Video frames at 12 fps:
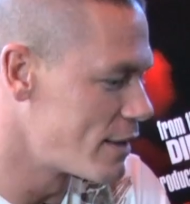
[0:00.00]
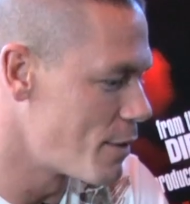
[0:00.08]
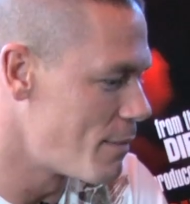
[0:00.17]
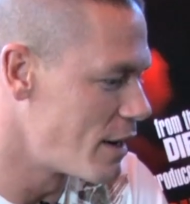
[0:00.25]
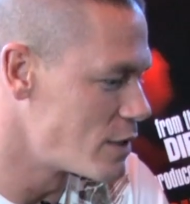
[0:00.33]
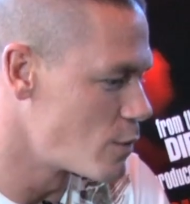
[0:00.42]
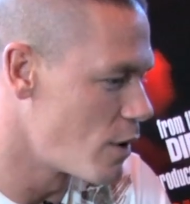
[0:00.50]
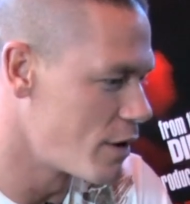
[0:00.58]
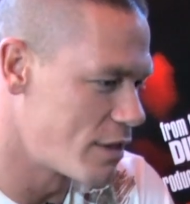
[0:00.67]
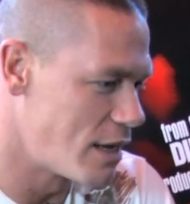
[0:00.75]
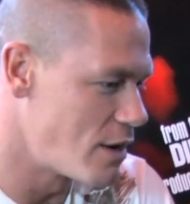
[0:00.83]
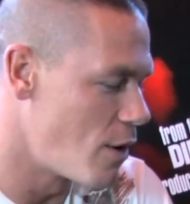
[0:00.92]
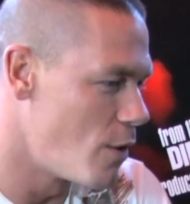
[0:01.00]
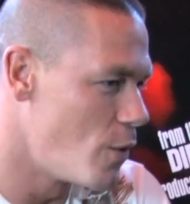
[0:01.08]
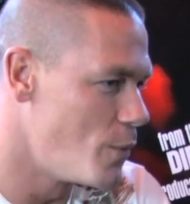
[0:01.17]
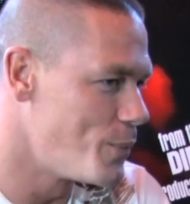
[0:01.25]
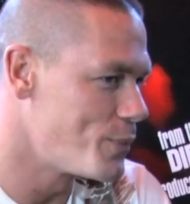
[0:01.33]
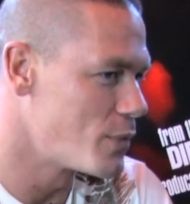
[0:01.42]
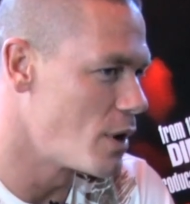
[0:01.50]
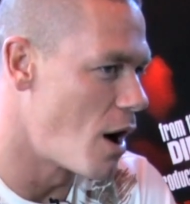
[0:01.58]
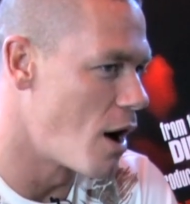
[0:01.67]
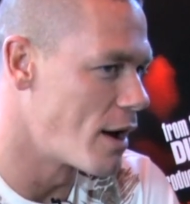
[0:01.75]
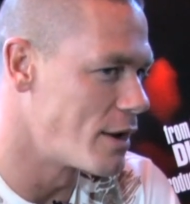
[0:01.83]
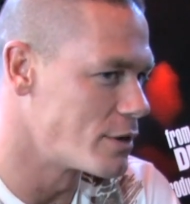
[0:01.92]
their money's worth. They know
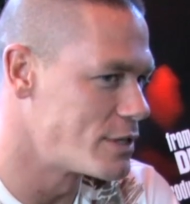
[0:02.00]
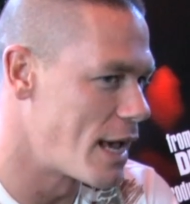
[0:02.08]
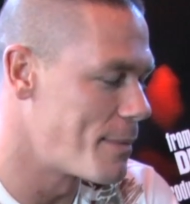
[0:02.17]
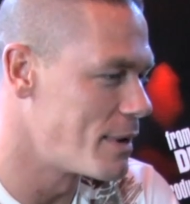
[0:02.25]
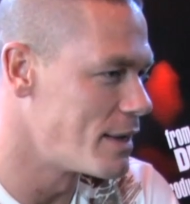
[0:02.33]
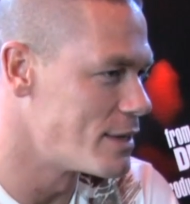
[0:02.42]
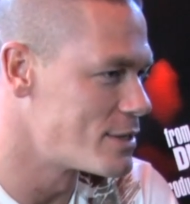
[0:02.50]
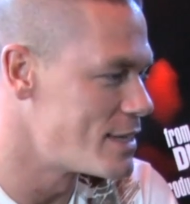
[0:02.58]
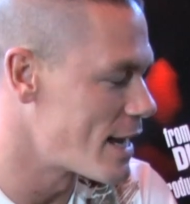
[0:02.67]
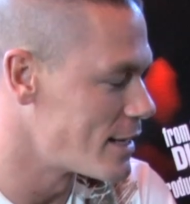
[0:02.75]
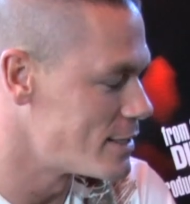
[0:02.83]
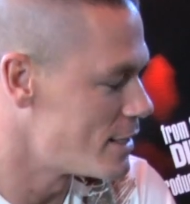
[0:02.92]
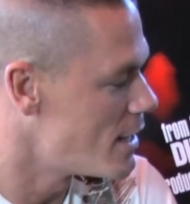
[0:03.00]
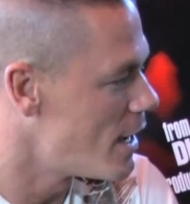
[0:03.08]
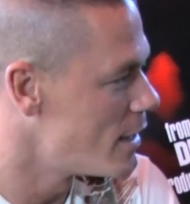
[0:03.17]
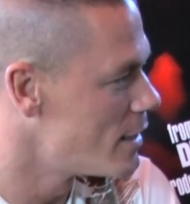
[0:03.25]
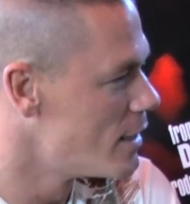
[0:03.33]
our entertainment is second to none.